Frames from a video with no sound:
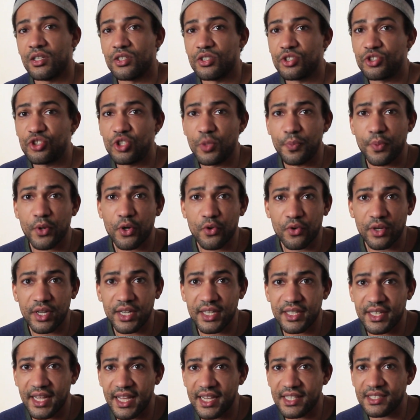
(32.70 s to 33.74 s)
super
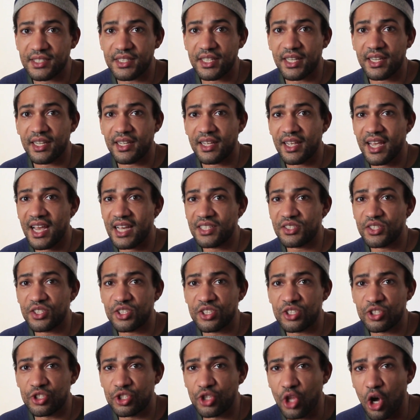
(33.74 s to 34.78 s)
green tasting, has
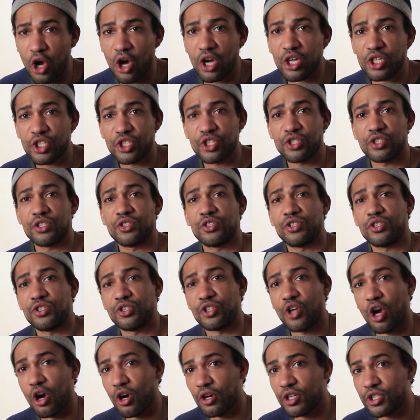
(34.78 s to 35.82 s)
this
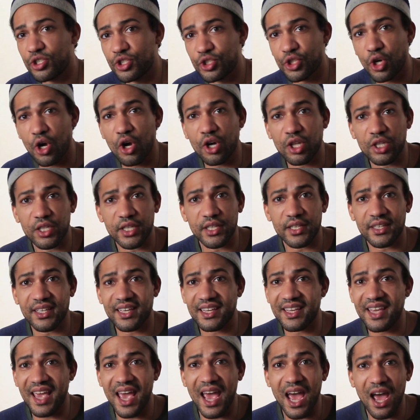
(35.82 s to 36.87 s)
dark chocolate
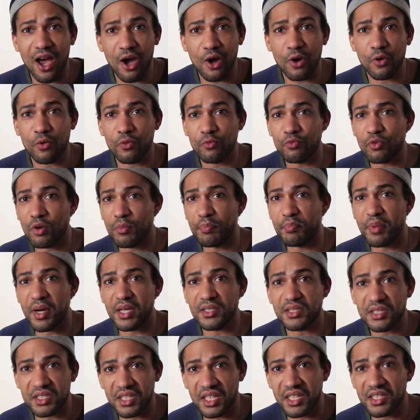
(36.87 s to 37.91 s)
cacao
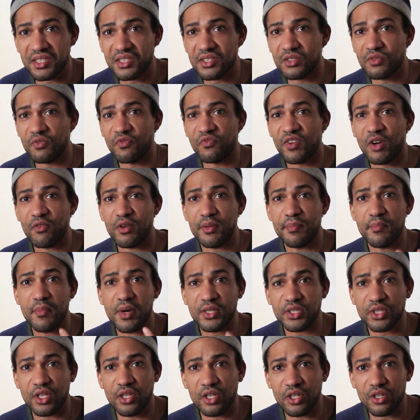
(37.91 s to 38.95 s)
robustness, very
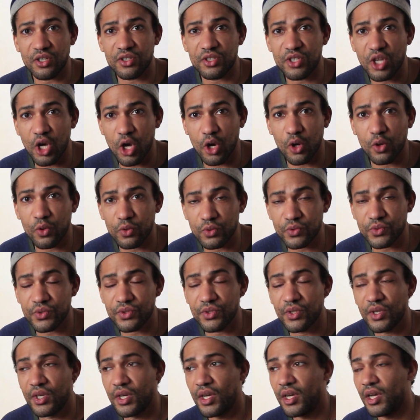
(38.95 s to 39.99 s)
muscular
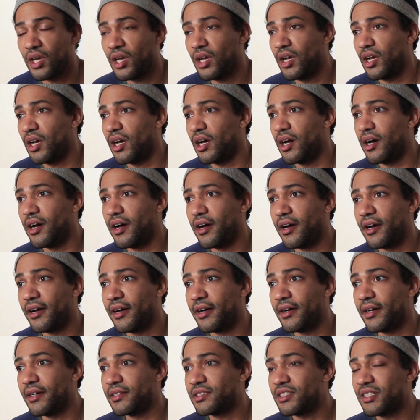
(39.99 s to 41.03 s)
tones.
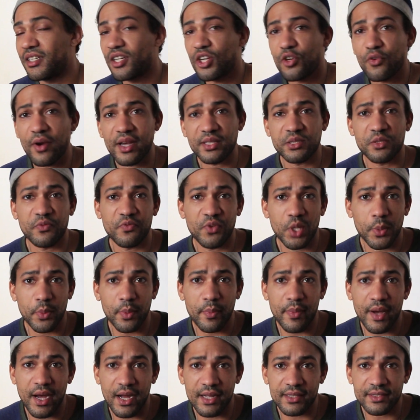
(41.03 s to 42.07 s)
It's an aggressive yerba
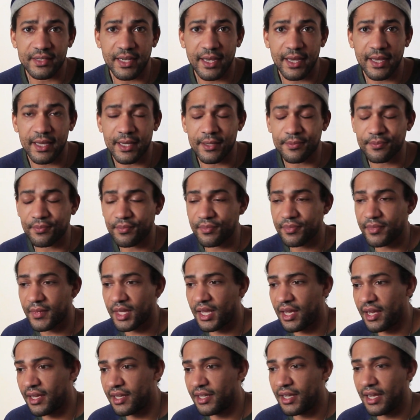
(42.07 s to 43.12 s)
mate.
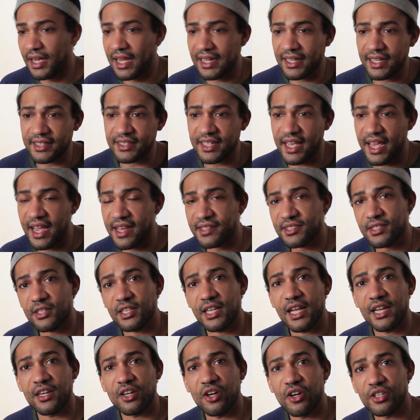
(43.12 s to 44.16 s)
I like to ask a
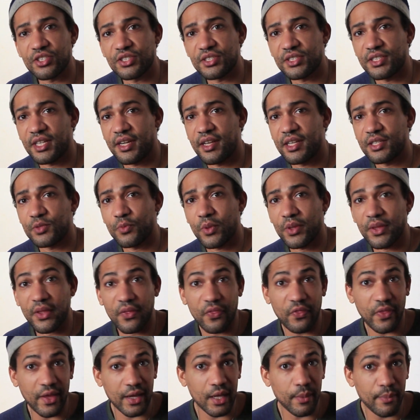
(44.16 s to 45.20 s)
lot of Argentinians what they
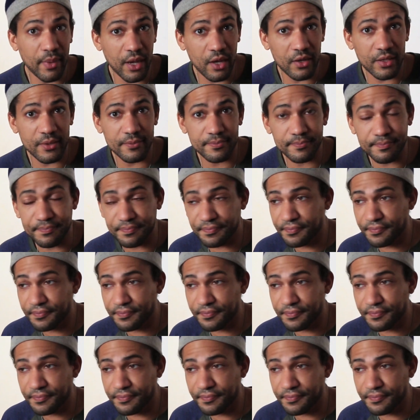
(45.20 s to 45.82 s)
think about it.